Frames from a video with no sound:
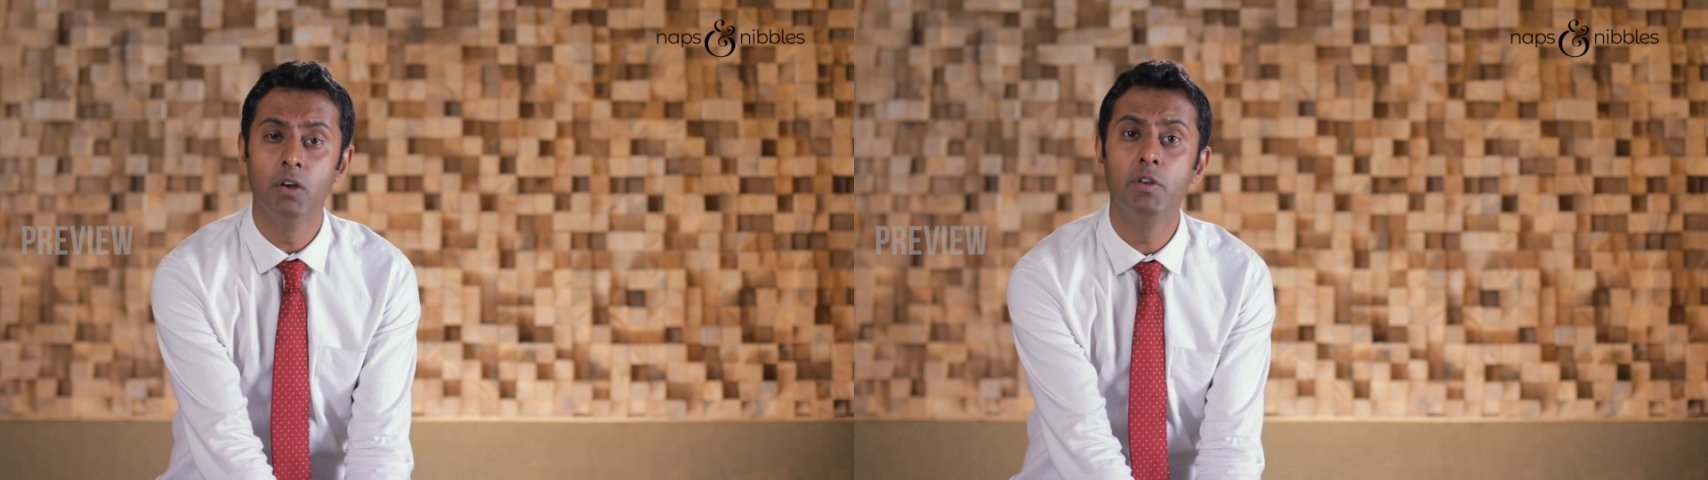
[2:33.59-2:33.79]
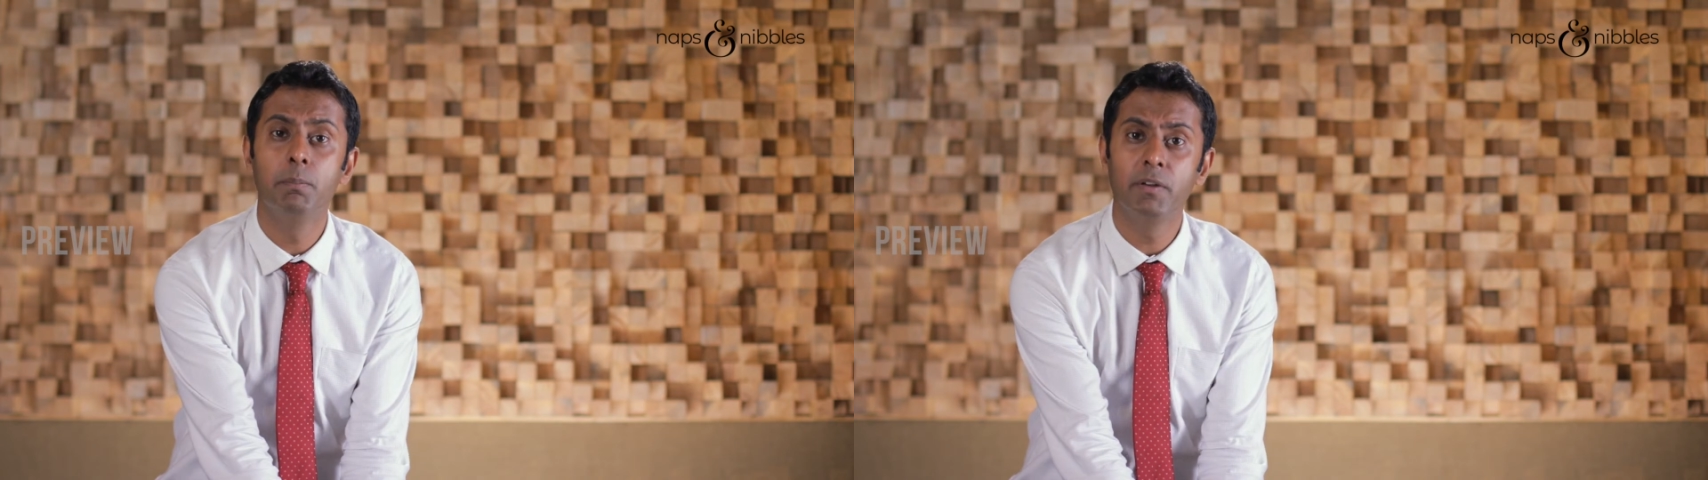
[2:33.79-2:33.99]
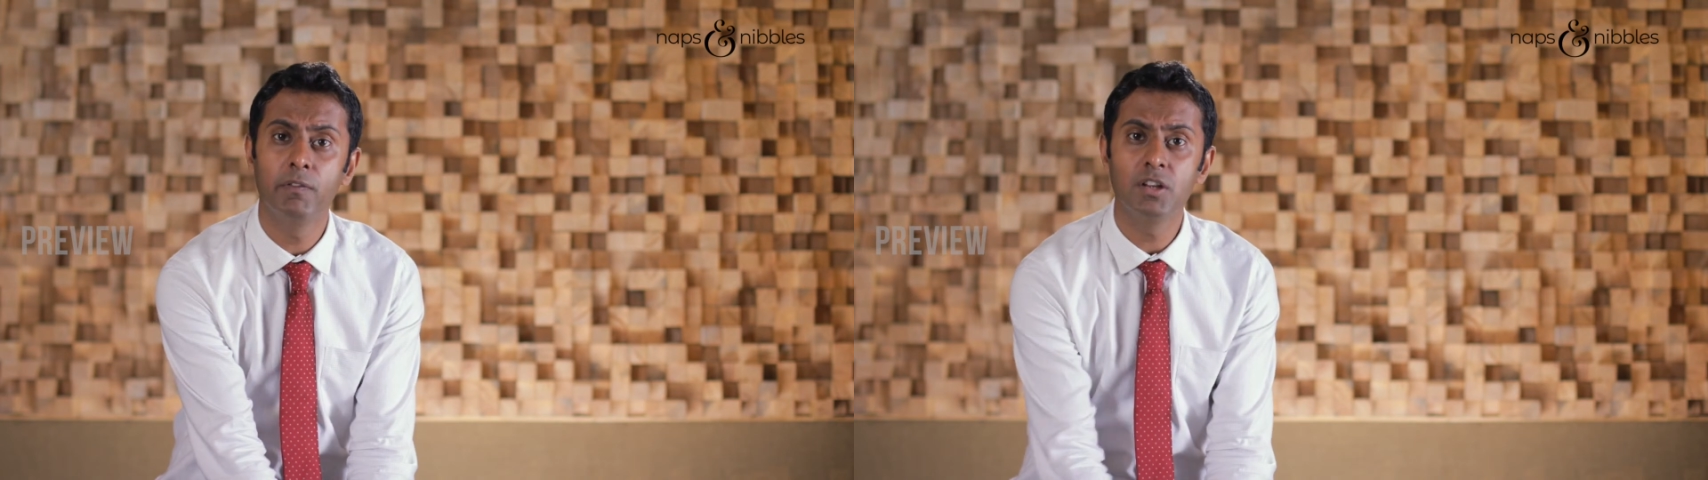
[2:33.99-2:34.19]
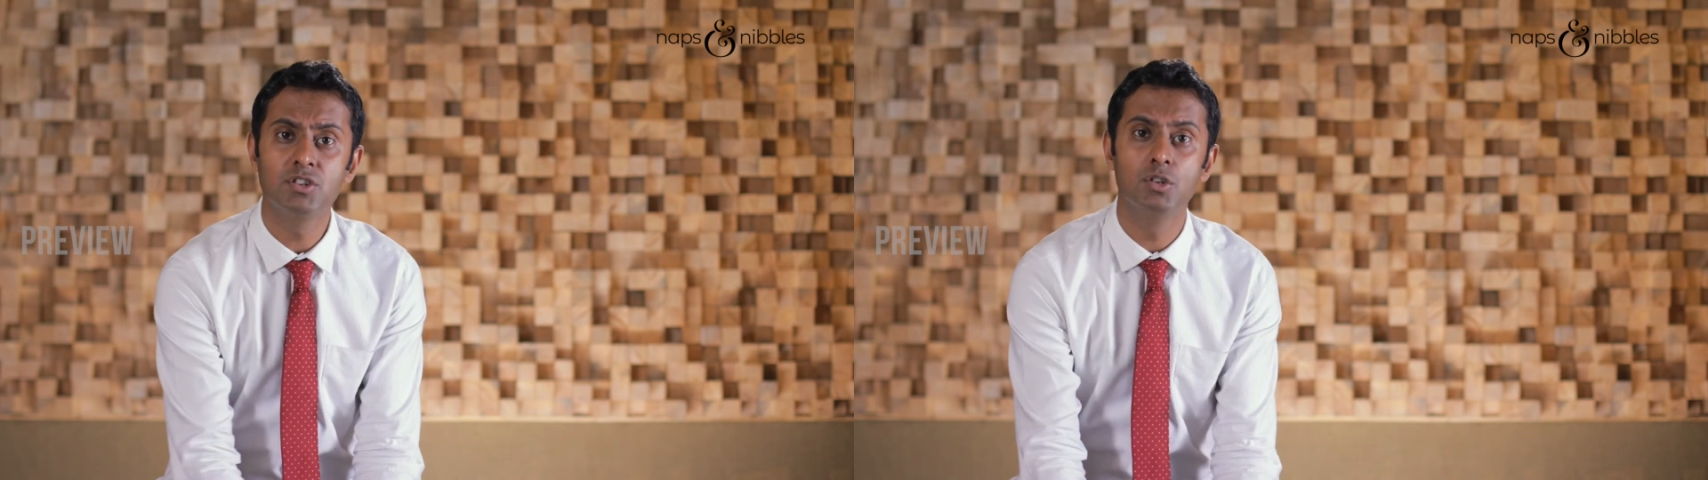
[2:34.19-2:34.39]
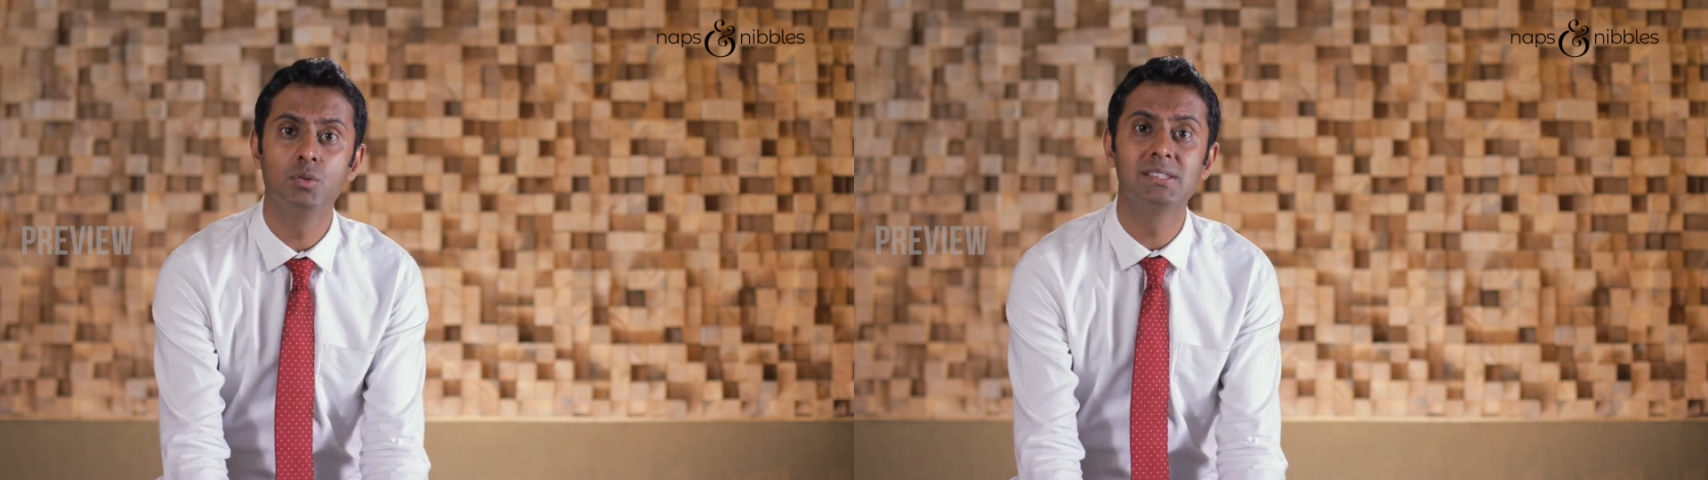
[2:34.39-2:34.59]
we prefer
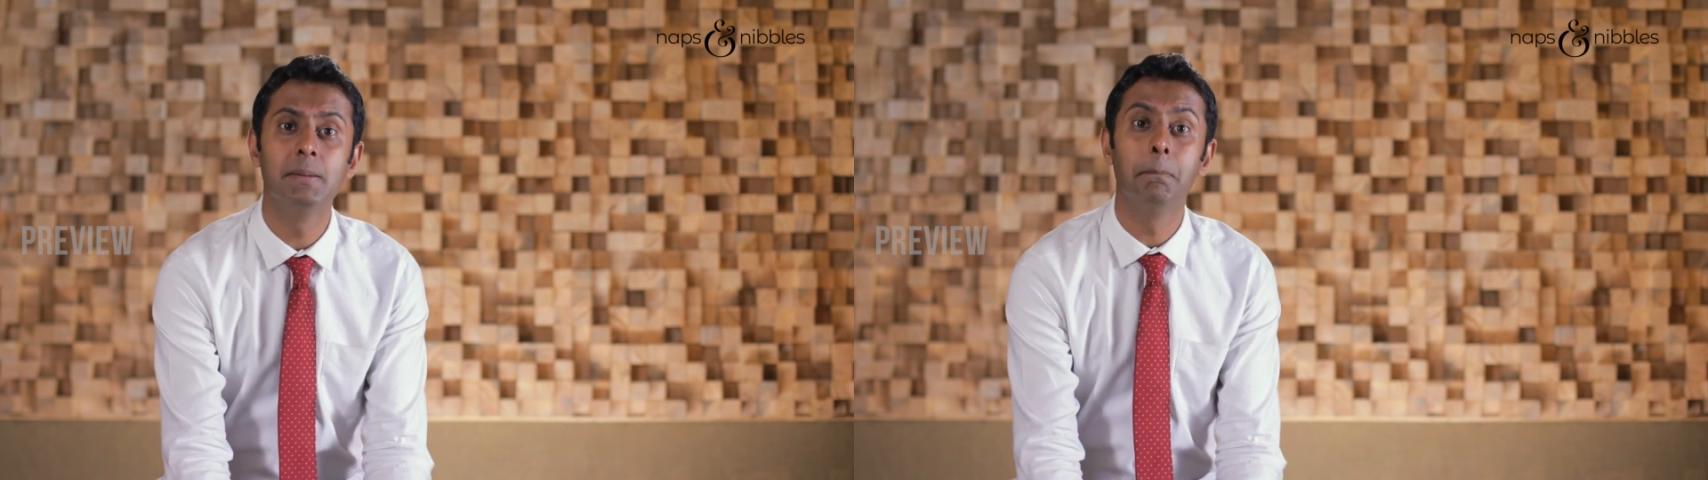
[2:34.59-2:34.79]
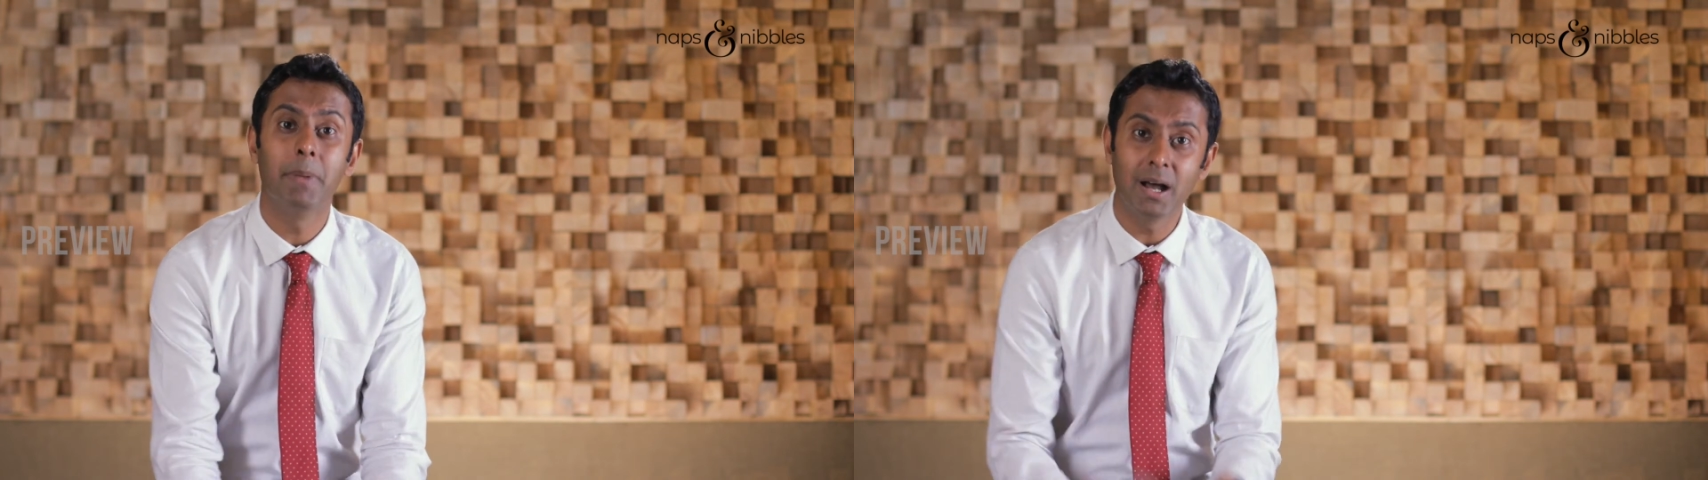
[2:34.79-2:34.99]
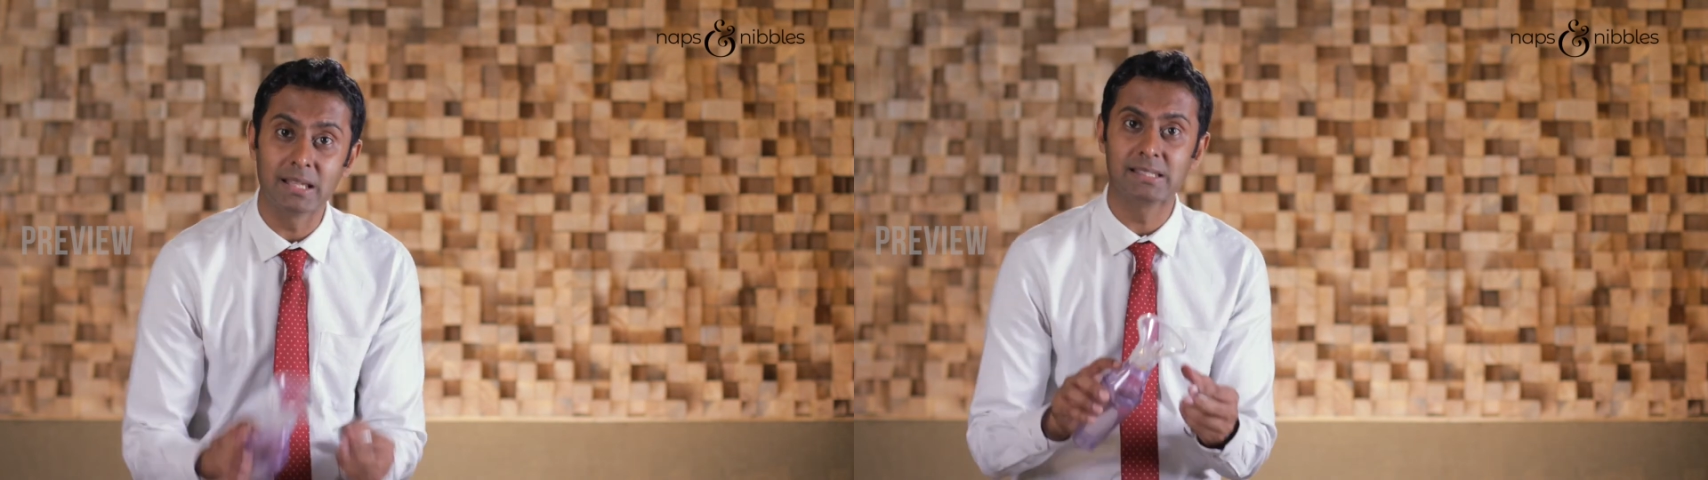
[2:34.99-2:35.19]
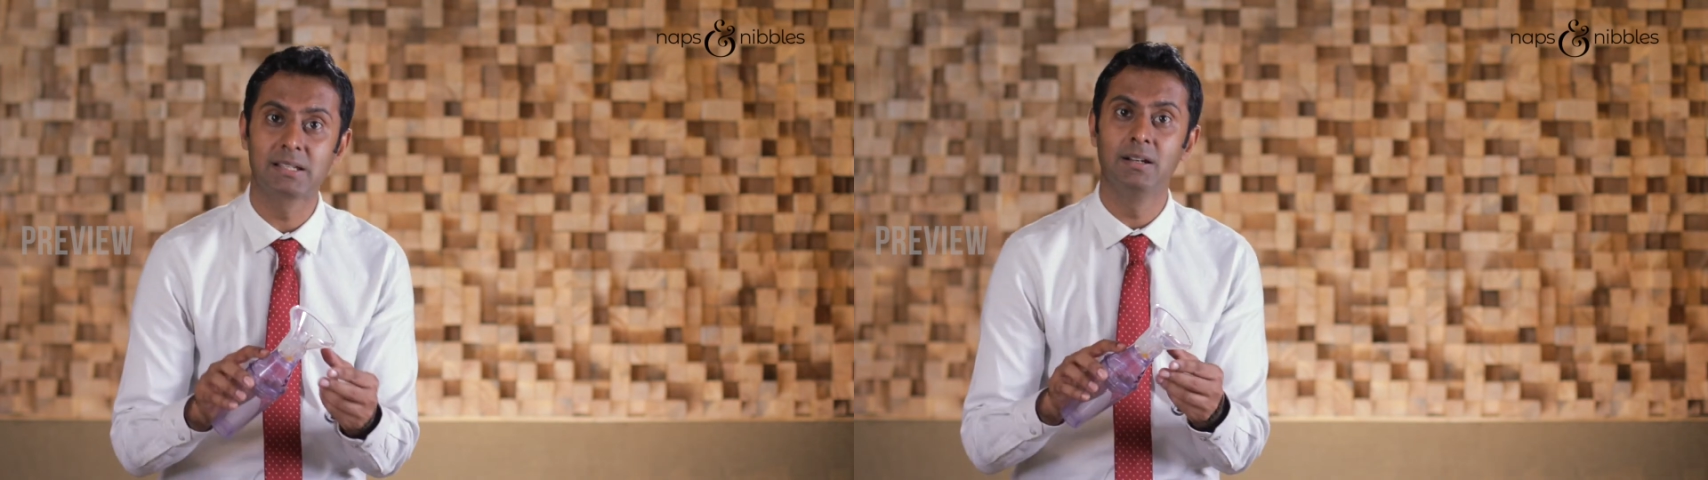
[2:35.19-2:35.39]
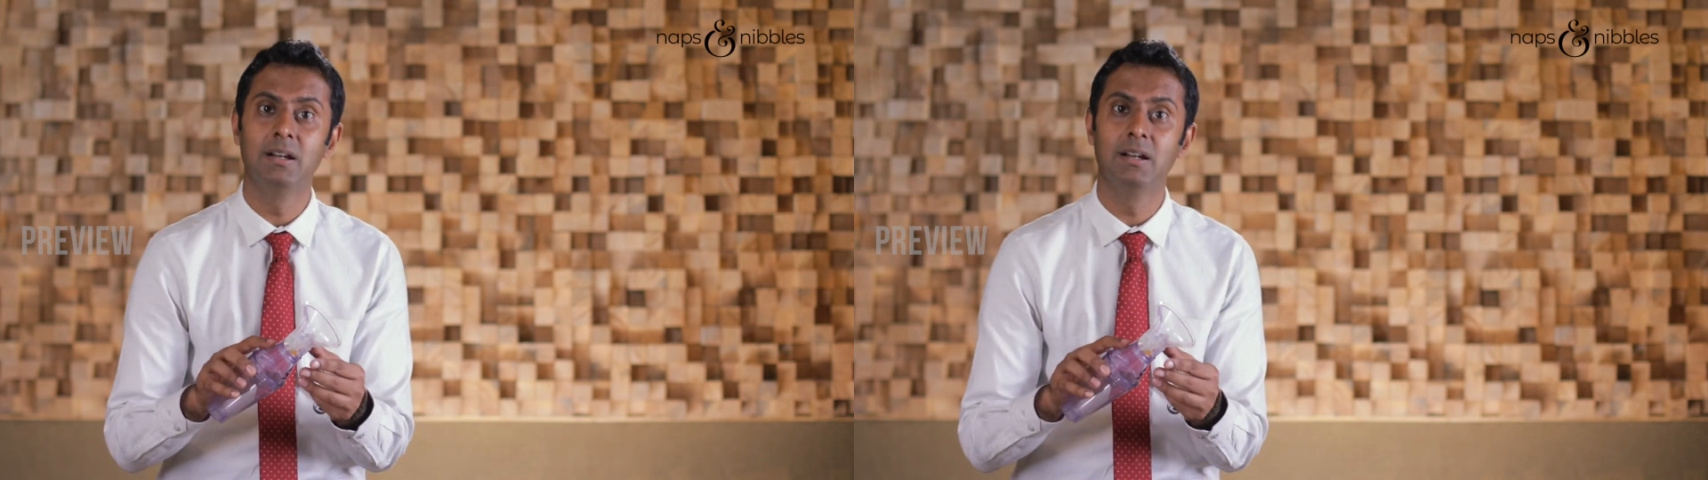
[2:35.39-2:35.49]
to use the mask